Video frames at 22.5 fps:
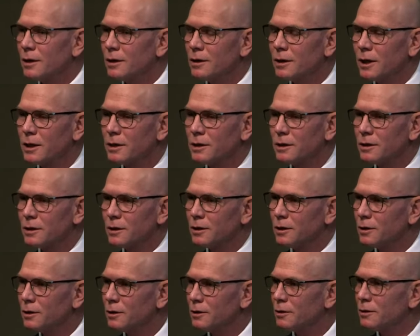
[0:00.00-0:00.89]
that
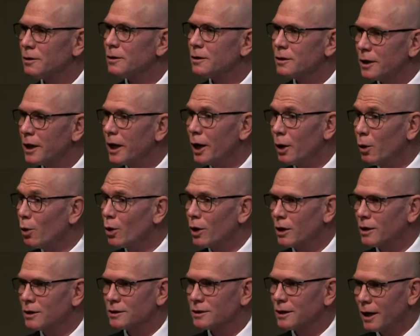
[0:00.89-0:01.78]
uh, the aorta
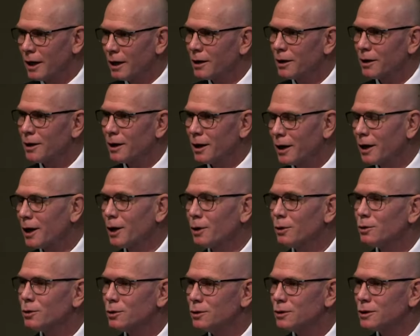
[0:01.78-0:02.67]
is. I, I
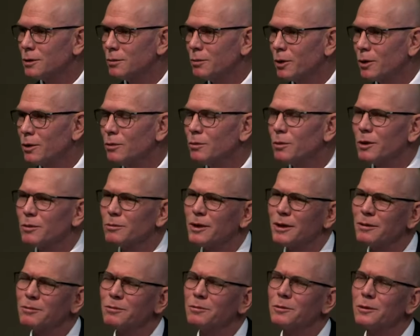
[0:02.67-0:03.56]
cannot use a balloon pump.
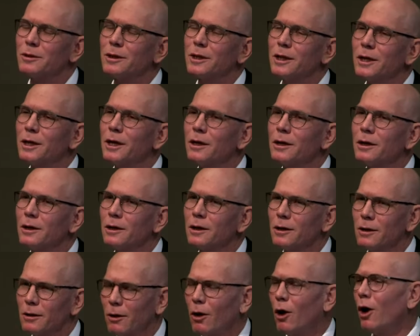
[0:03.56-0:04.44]
I'm thinking
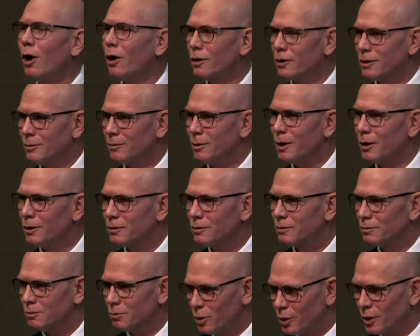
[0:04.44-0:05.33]
hard
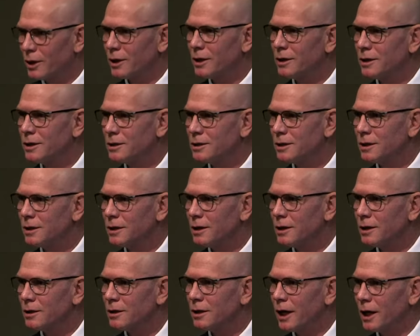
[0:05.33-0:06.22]
about putting a DCD
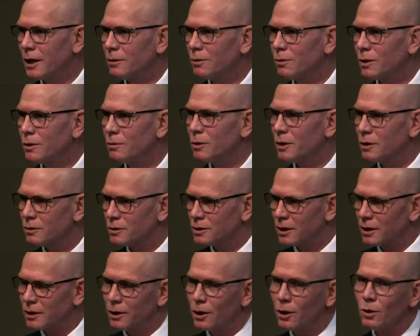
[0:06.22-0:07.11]
in that one because
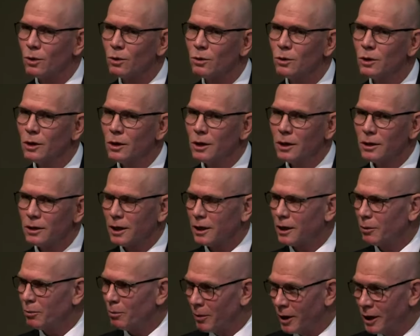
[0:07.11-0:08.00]
I know that
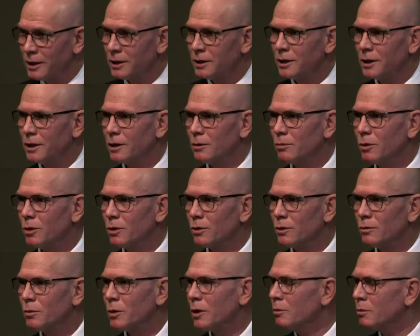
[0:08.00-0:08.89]
I might need a
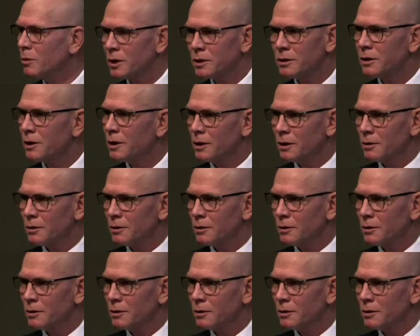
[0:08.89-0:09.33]
balloon pump. But